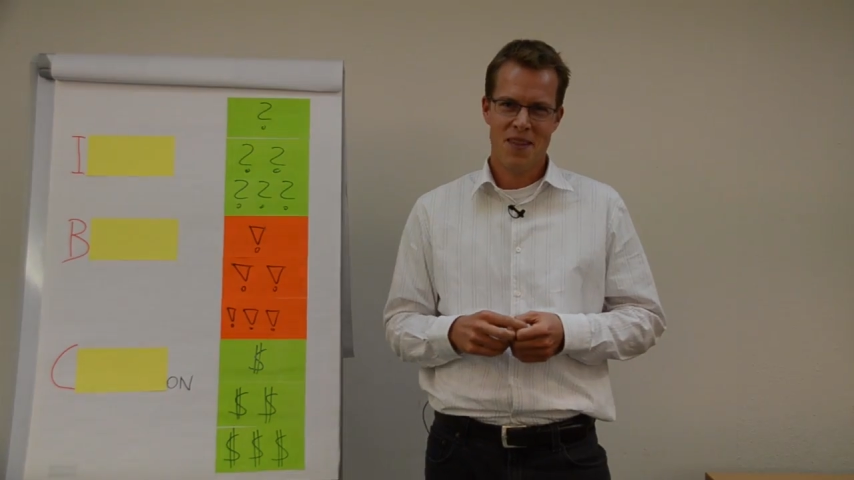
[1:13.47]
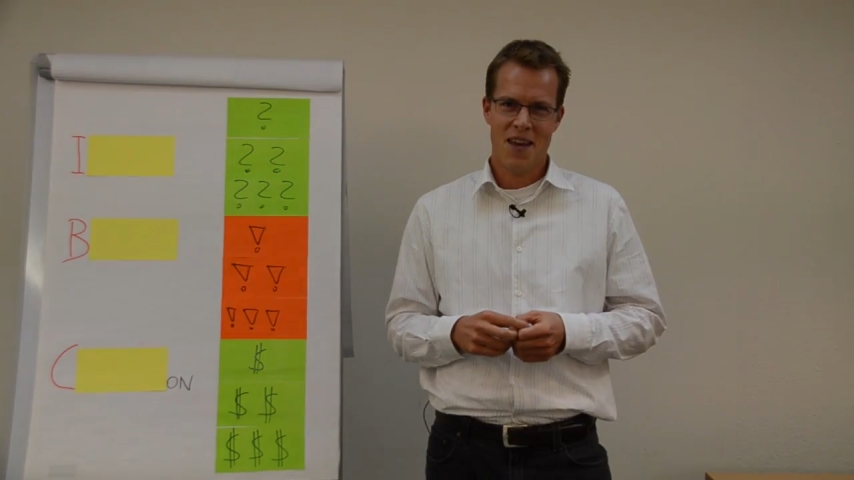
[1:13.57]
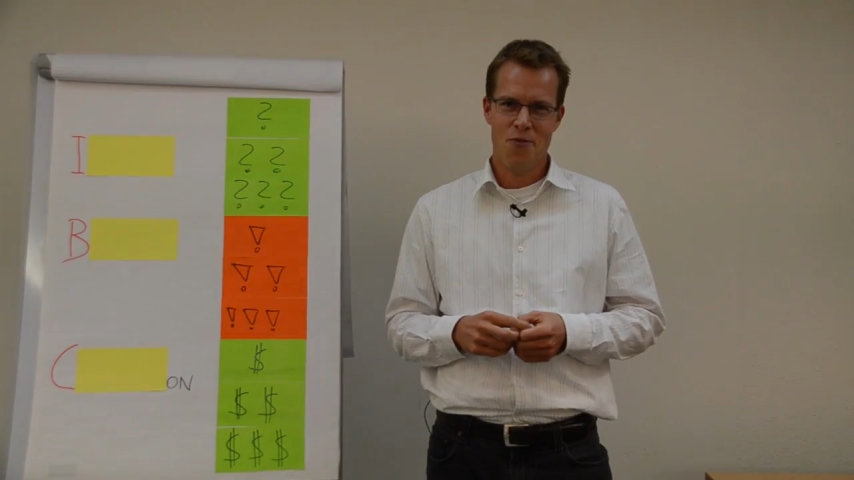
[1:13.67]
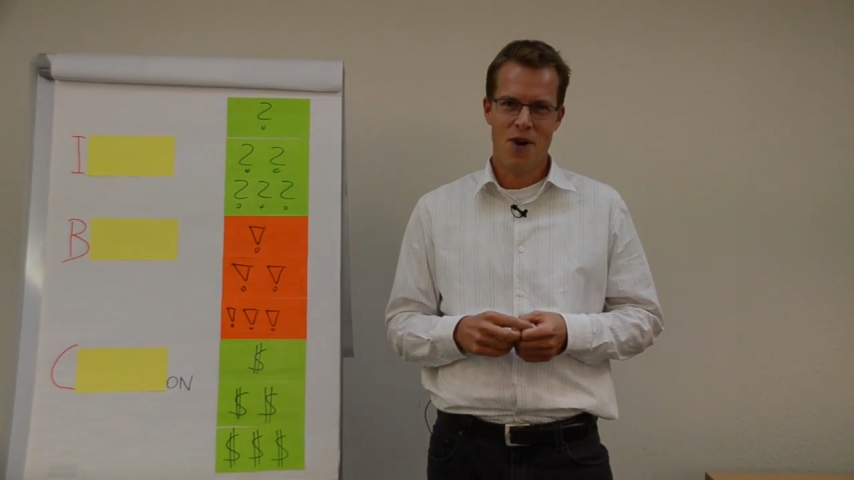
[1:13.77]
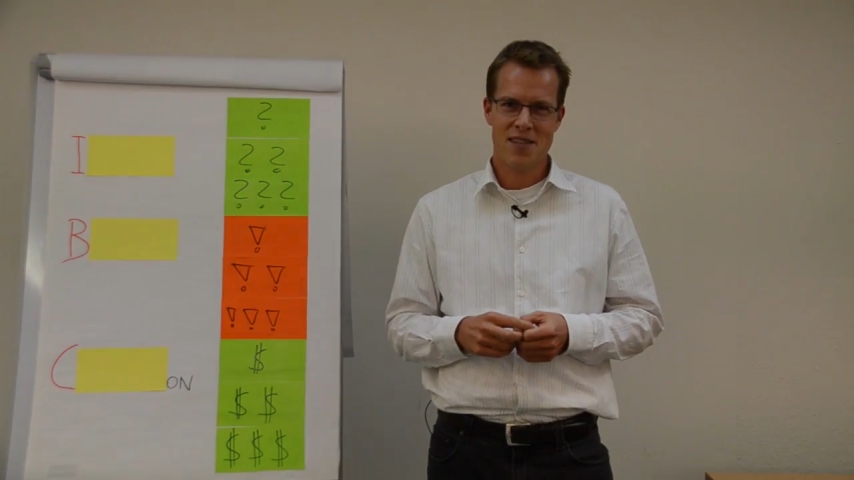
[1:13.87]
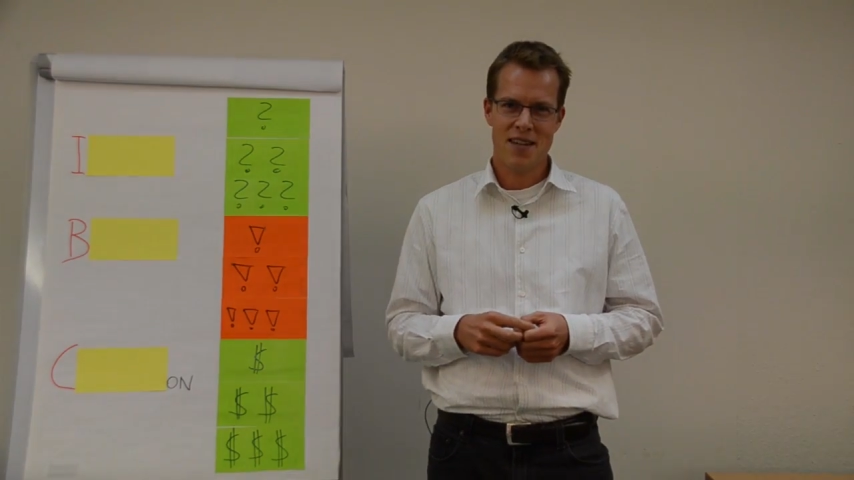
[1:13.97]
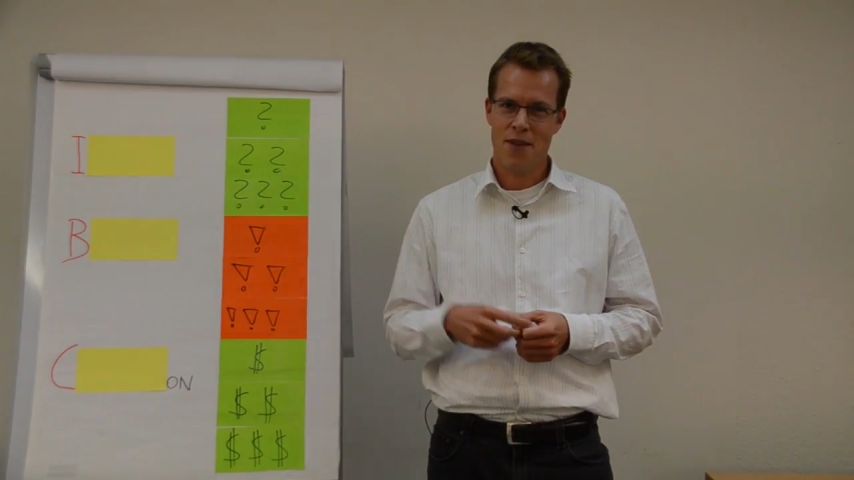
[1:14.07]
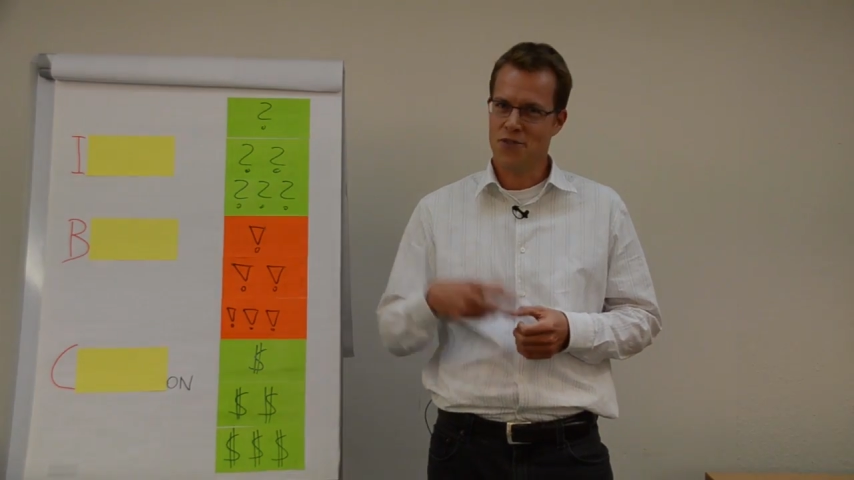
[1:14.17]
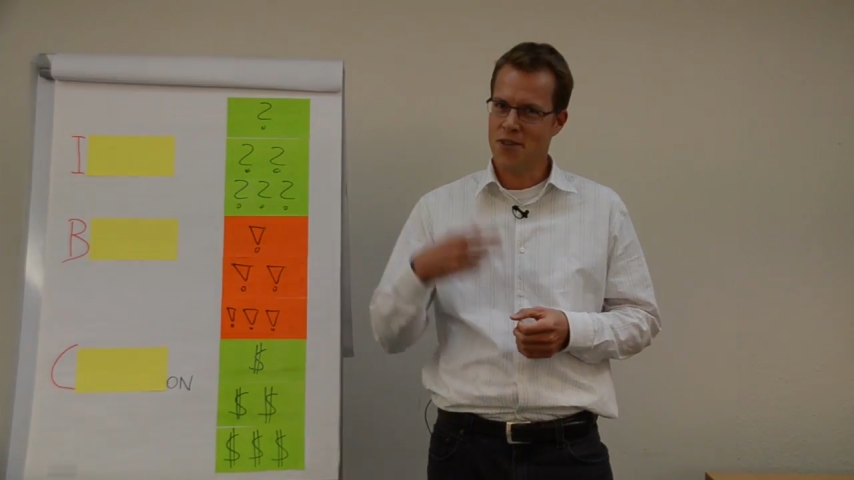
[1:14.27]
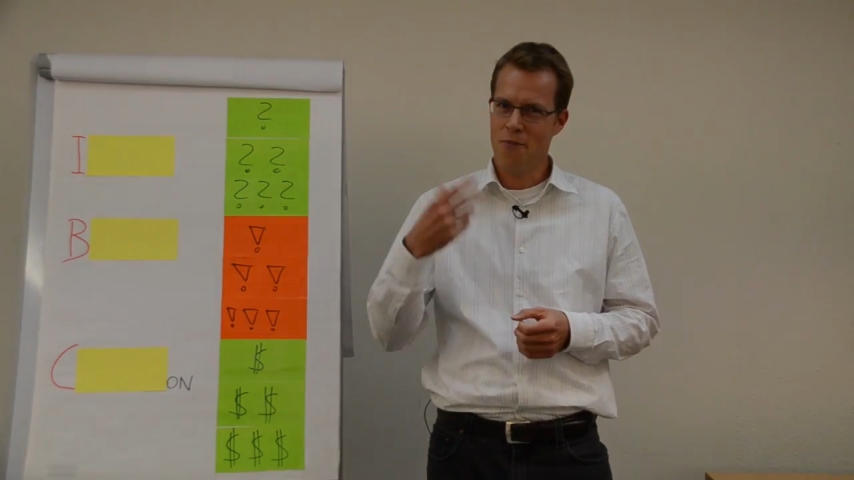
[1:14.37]
and rather
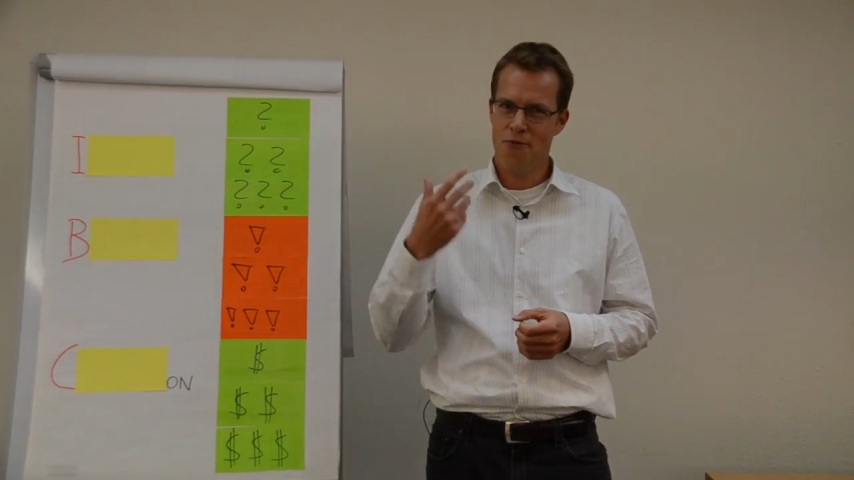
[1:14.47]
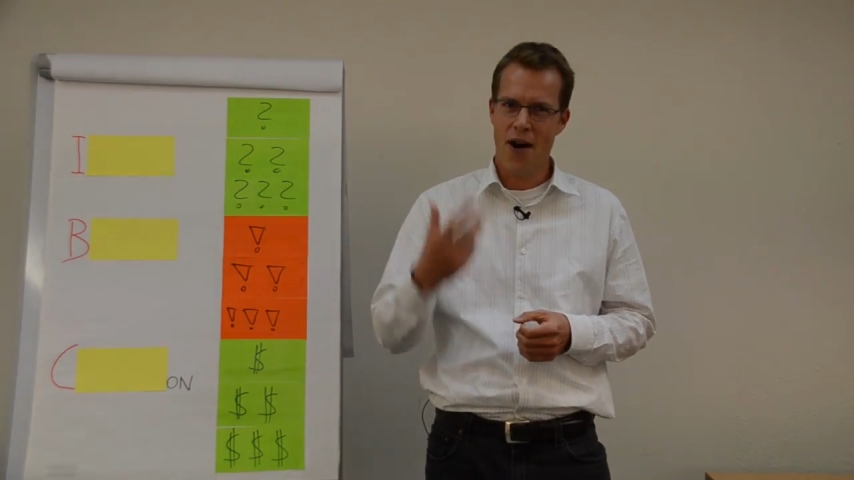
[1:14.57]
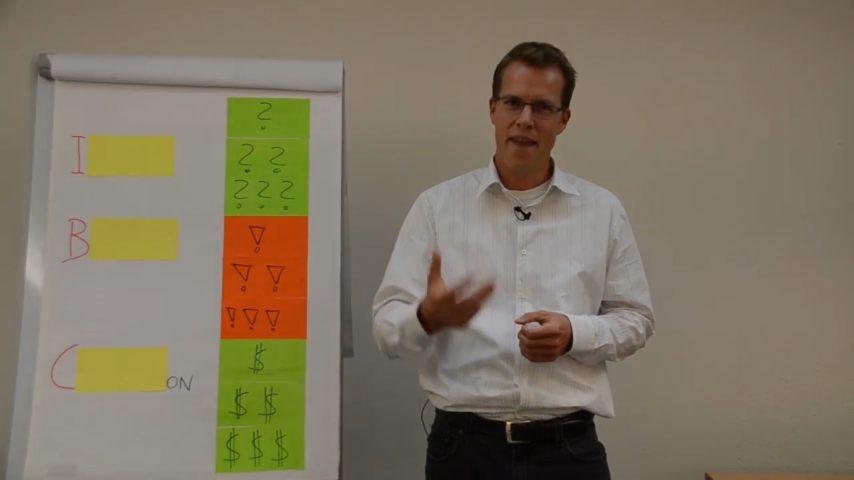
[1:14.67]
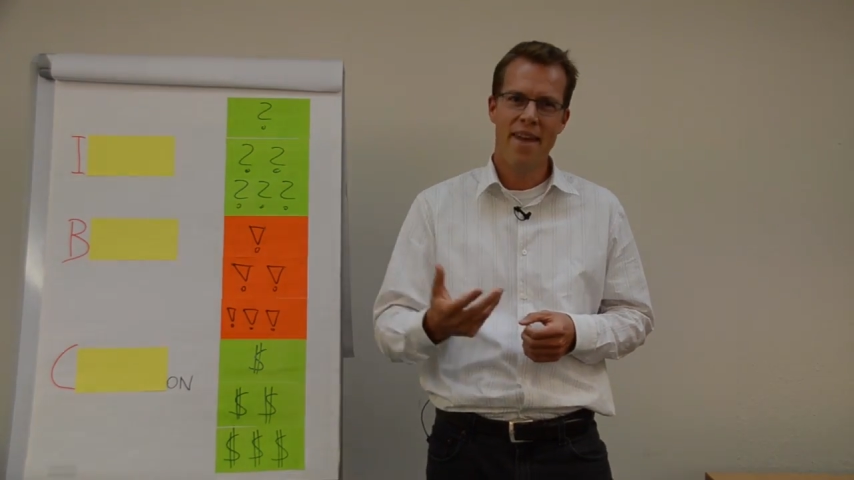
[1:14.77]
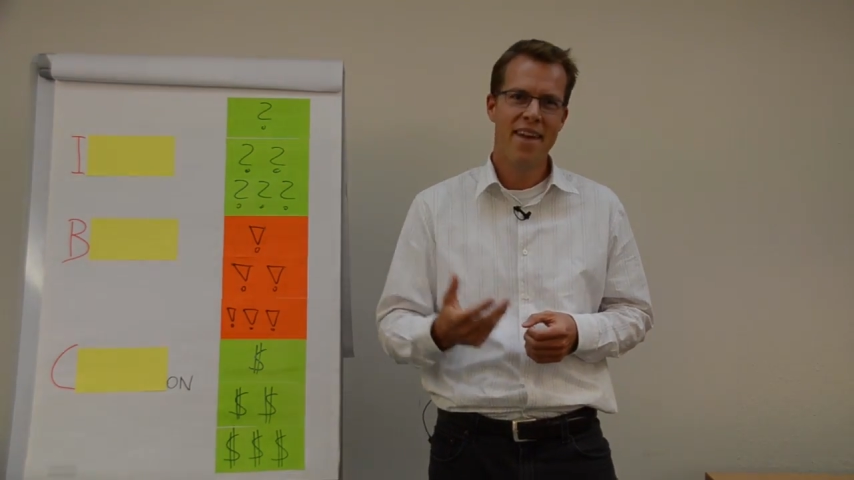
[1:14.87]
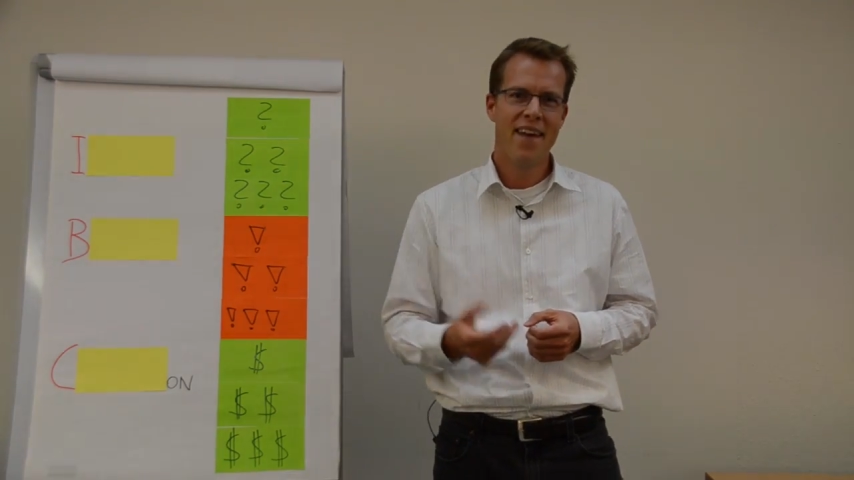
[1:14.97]
have some fun